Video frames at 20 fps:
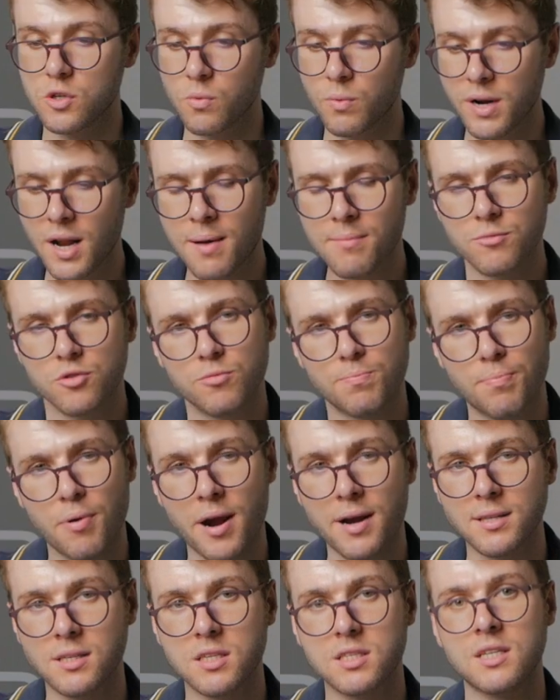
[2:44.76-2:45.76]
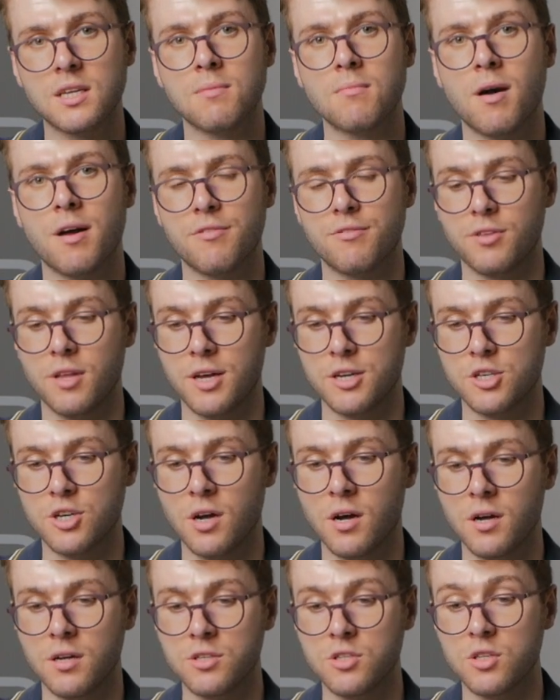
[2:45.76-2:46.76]
when I'm practicing my
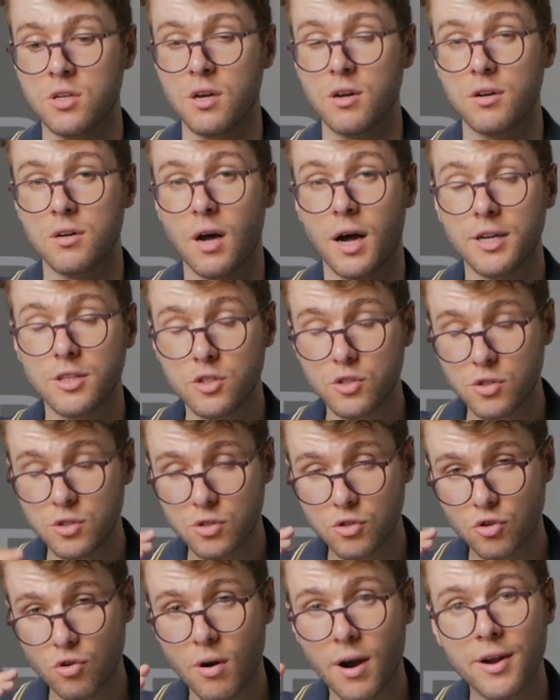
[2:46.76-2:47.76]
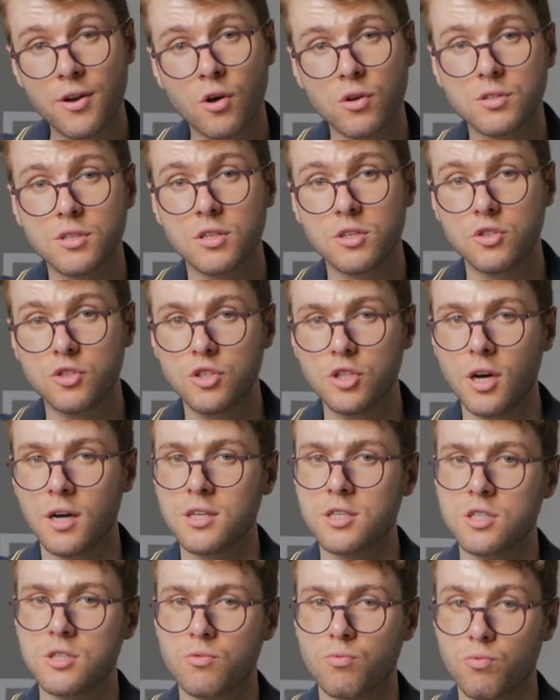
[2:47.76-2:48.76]
flashcards, I try not to
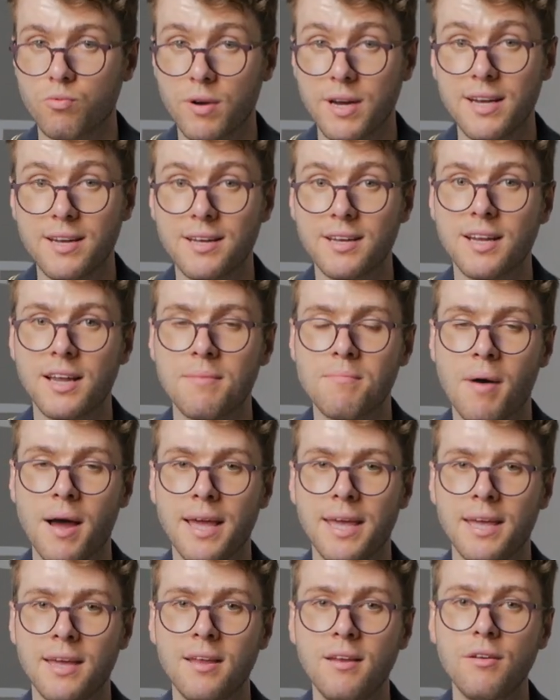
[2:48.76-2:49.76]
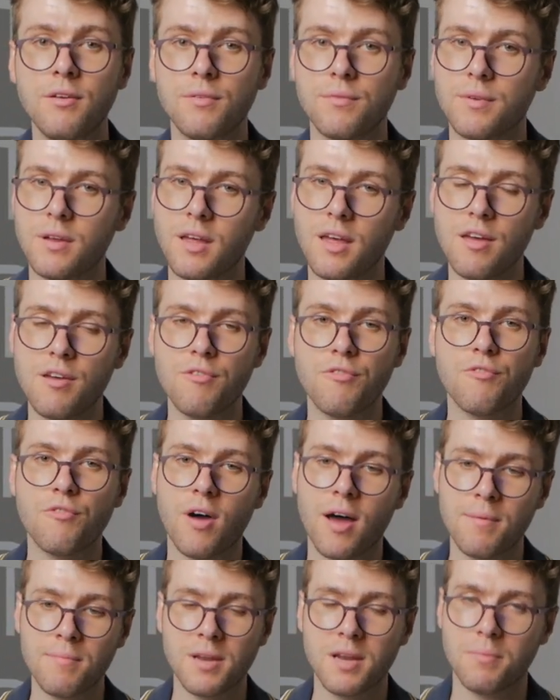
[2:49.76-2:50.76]
just read it in my head. If
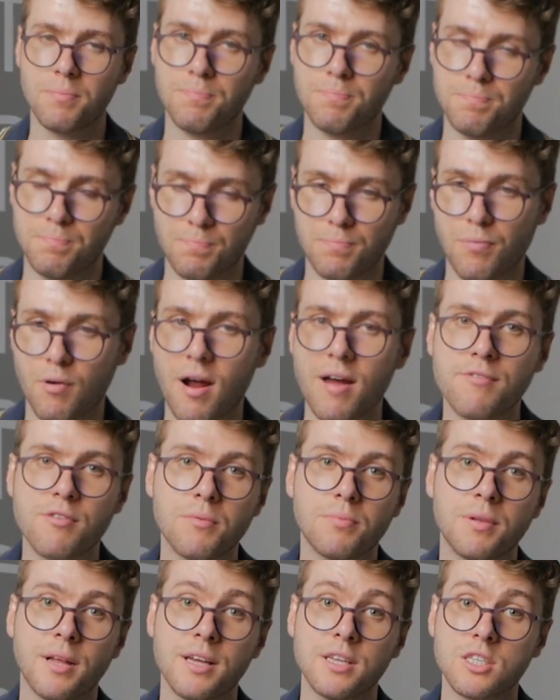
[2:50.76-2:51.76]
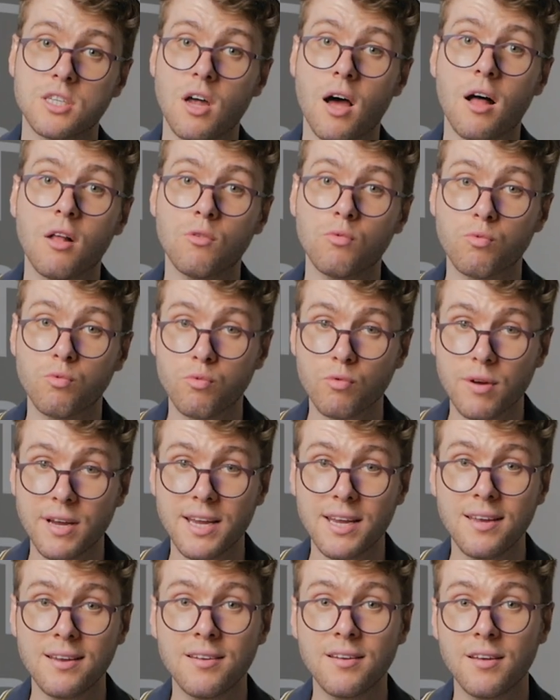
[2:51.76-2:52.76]
I'm in a private place, I'll
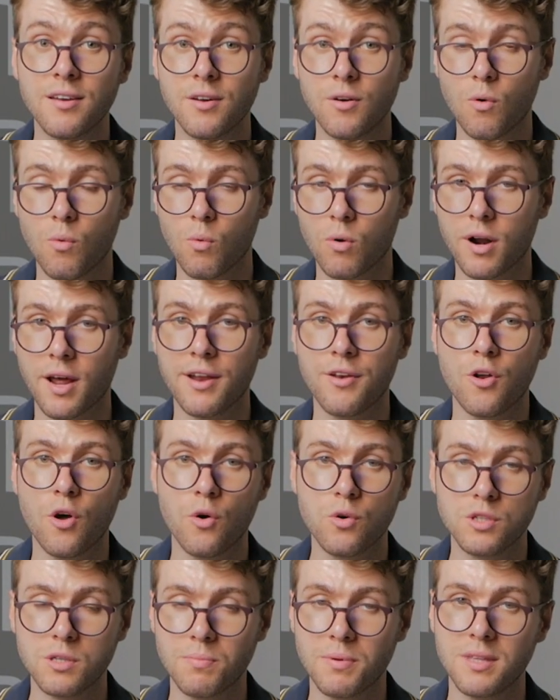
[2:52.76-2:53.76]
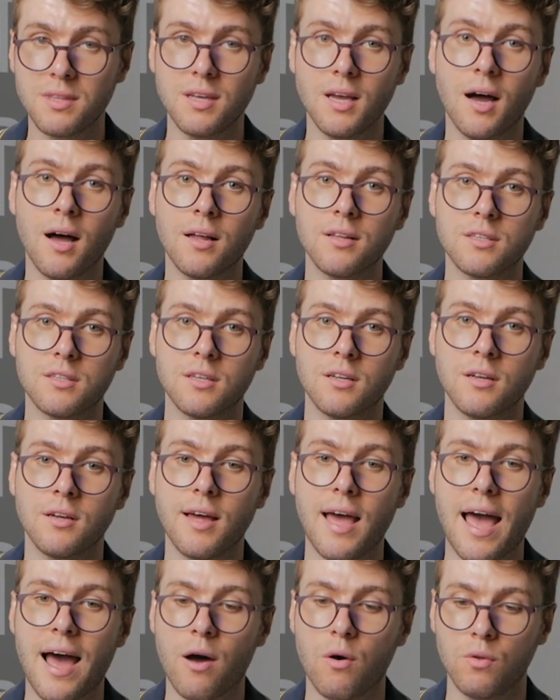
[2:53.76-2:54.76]
read what I know to be the answer
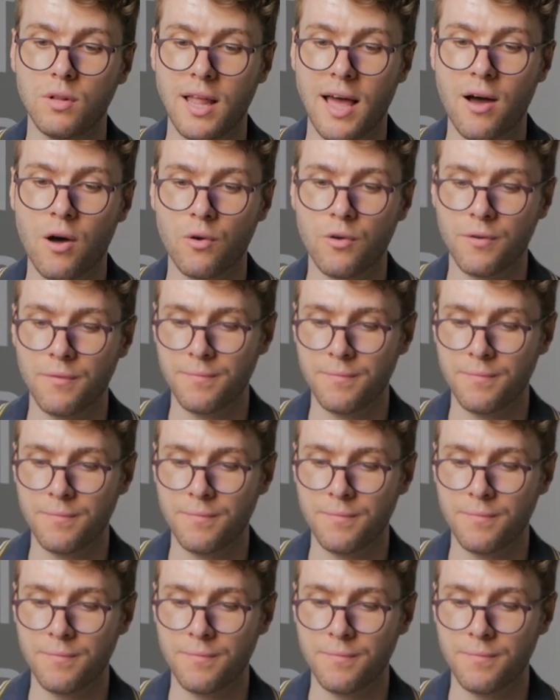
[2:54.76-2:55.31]
out loud.